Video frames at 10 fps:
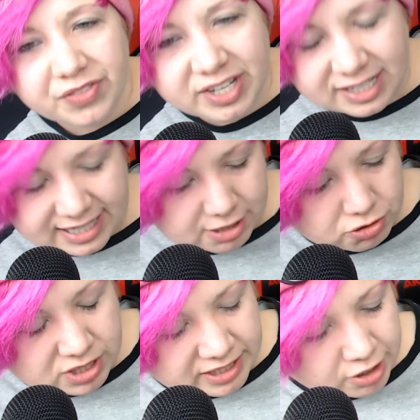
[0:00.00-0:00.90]
the Gear
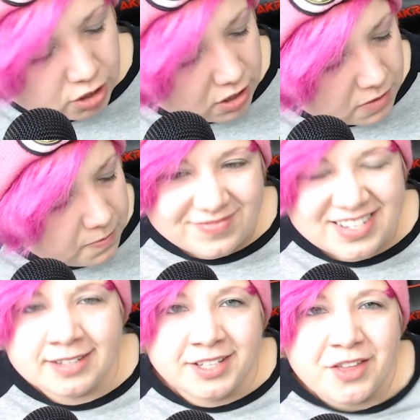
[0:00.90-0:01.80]
Slinger.
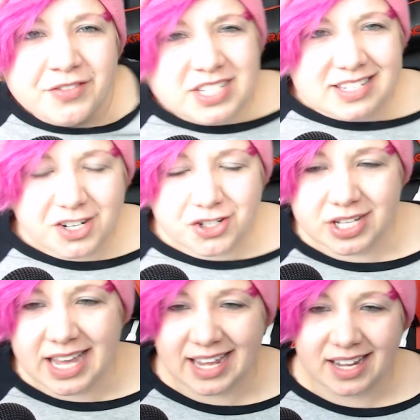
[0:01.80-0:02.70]
This is
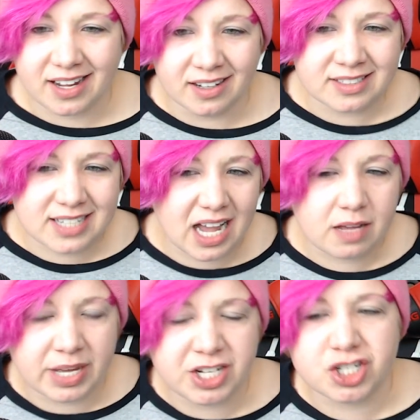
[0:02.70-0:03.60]
actually a
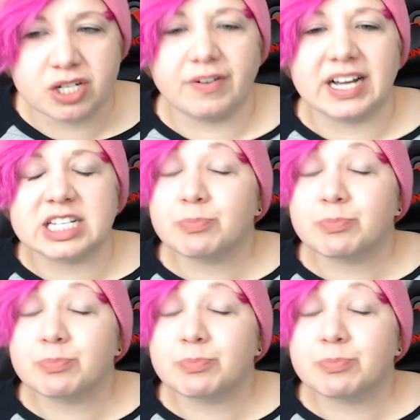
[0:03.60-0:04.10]
gun-type Henshin device,